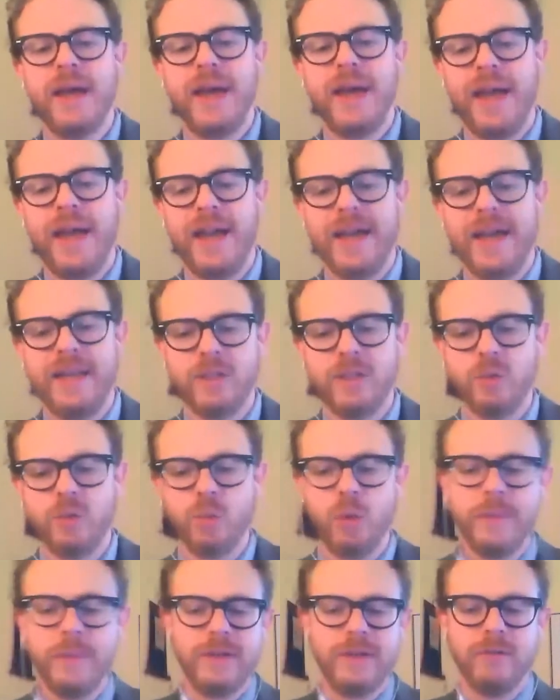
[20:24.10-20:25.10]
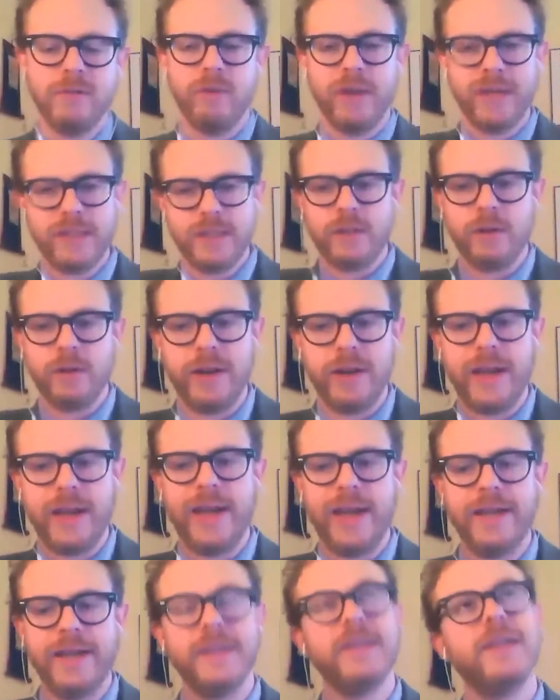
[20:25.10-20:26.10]
And this woman raises her
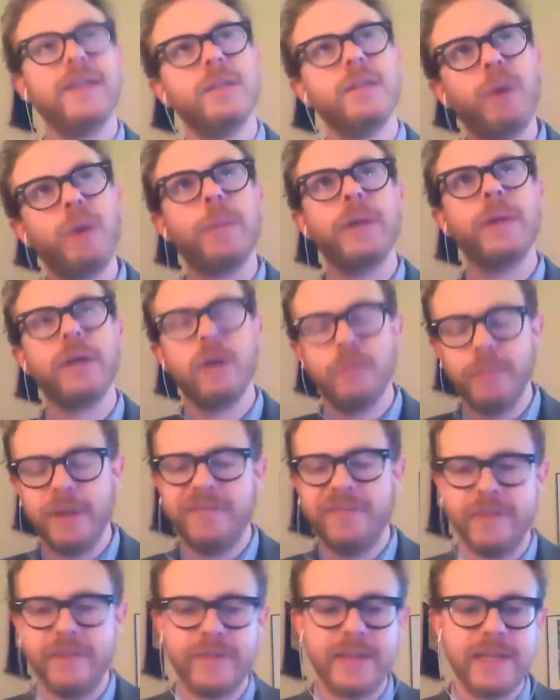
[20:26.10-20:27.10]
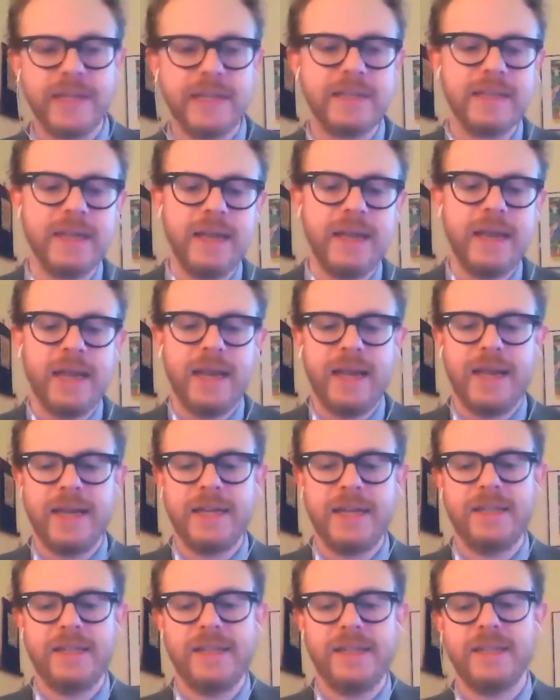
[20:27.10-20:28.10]
hand, she's probably in her mid 50s,
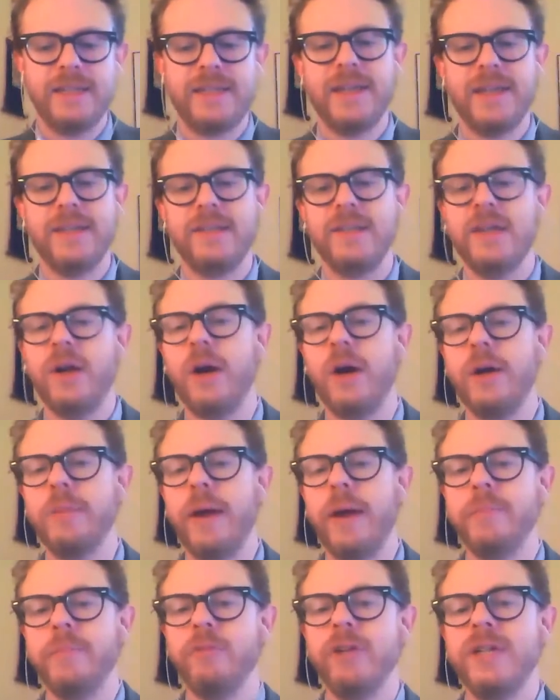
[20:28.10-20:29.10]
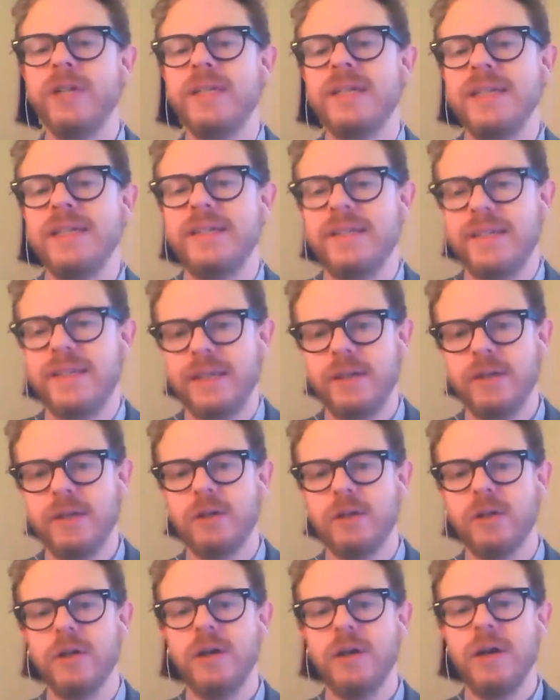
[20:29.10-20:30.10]
and she says, You know, I'm, I'm recently
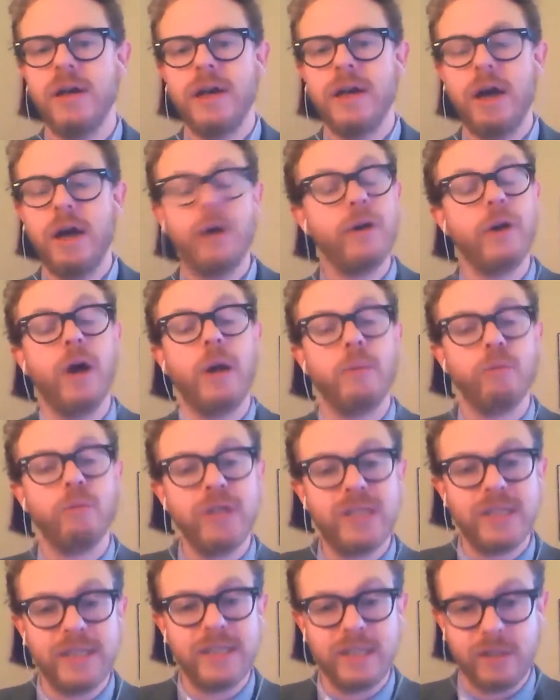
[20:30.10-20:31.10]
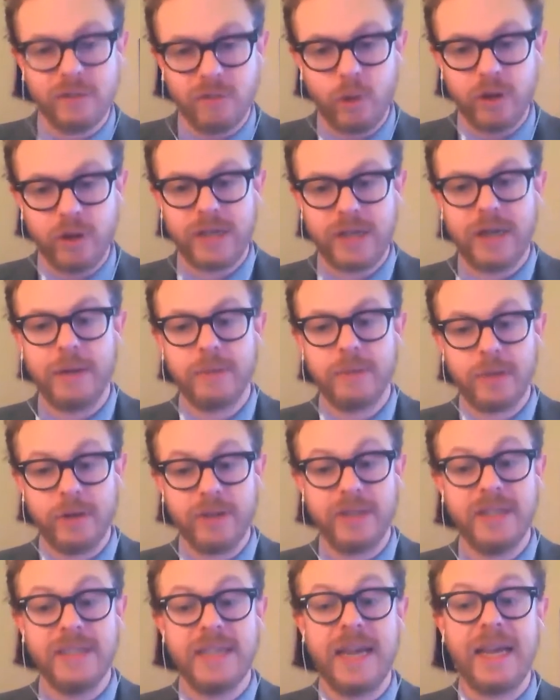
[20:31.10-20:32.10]
single or oh, no, I'm recently divorced and I'm starting
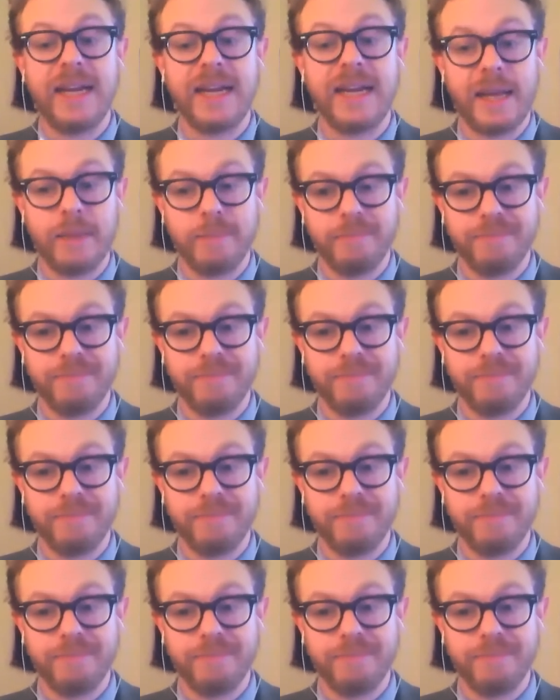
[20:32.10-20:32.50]
to date again.